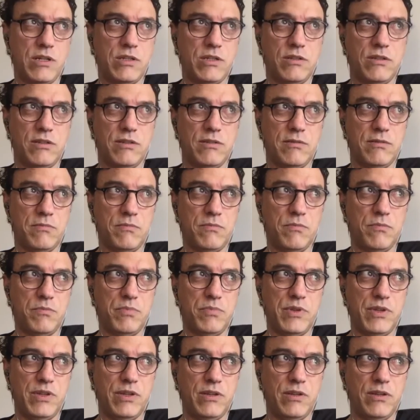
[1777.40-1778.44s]
the
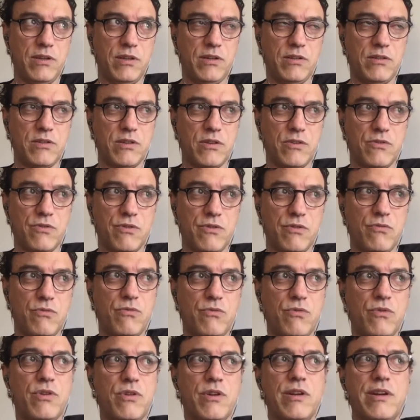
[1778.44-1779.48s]
being integral
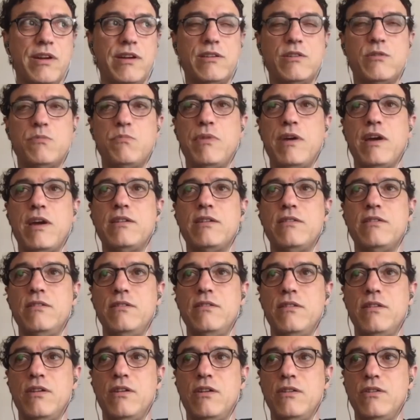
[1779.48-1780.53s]
or
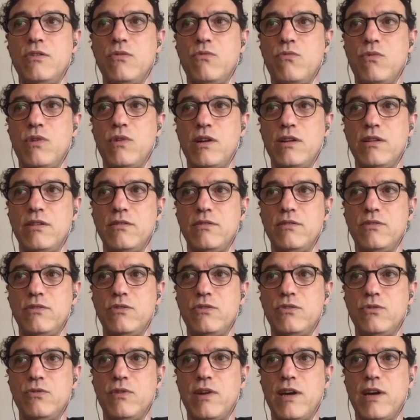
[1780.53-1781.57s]
expecting the other one
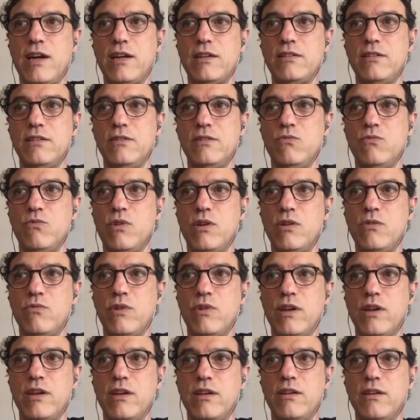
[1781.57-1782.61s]
to act in one
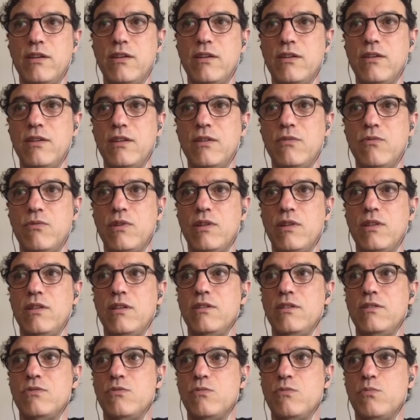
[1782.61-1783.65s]
way, and when
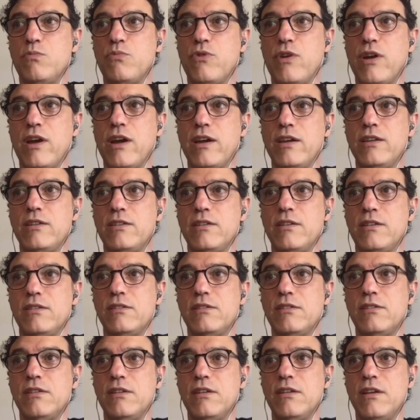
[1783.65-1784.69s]
they surprise
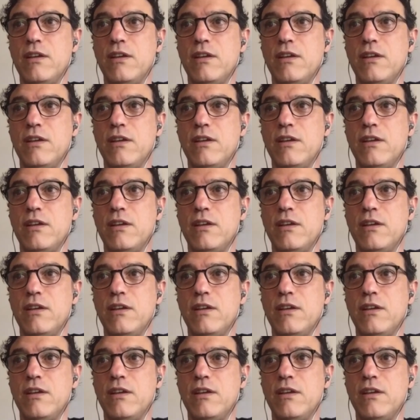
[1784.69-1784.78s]
us,